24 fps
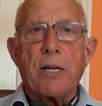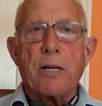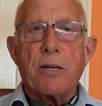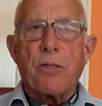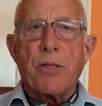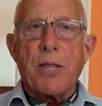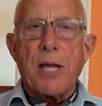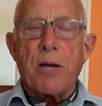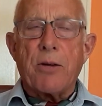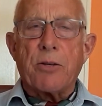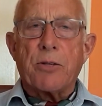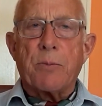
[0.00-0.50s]

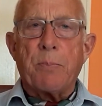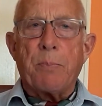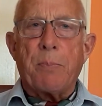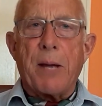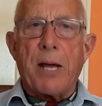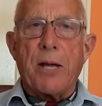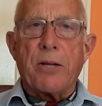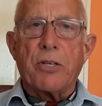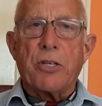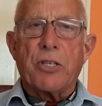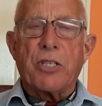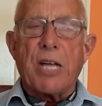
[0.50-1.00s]

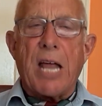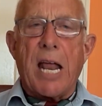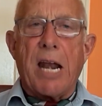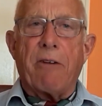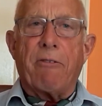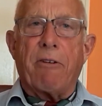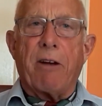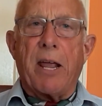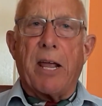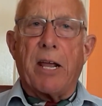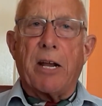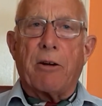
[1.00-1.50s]
£1,000
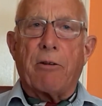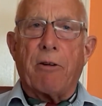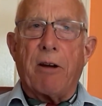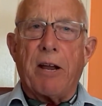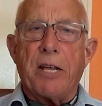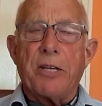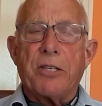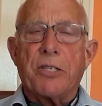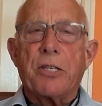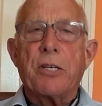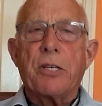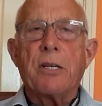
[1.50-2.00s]
salary
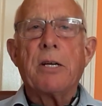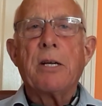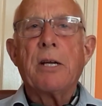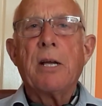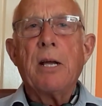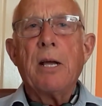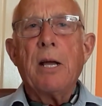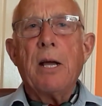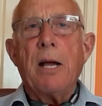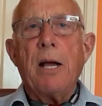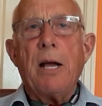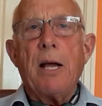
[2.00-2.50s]
increase
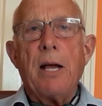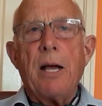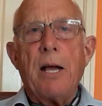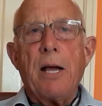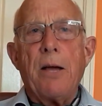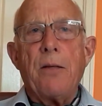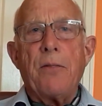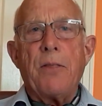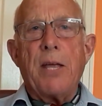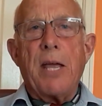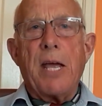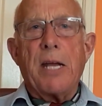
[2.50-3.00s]

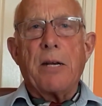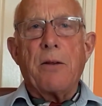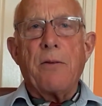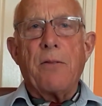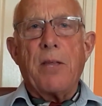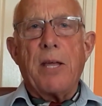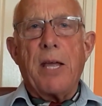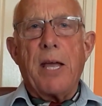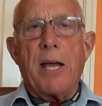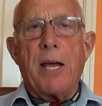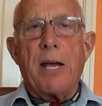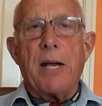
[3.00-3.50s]
at the end of
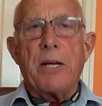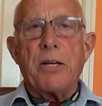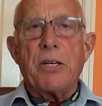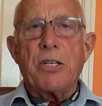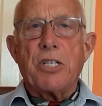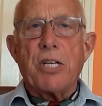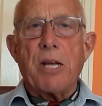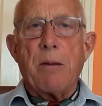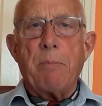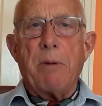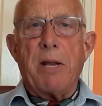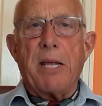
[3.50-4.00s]
the year and
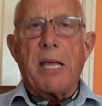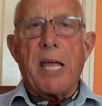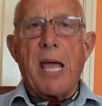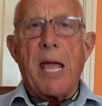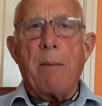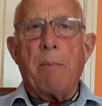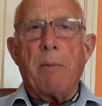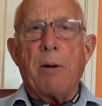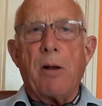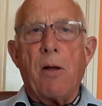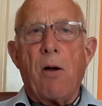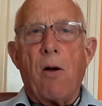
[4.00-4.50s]
somebody
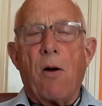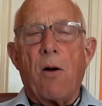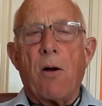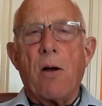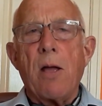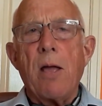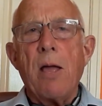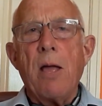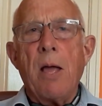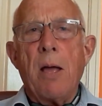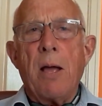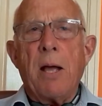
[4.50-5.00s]
came
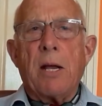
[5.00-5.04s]
along,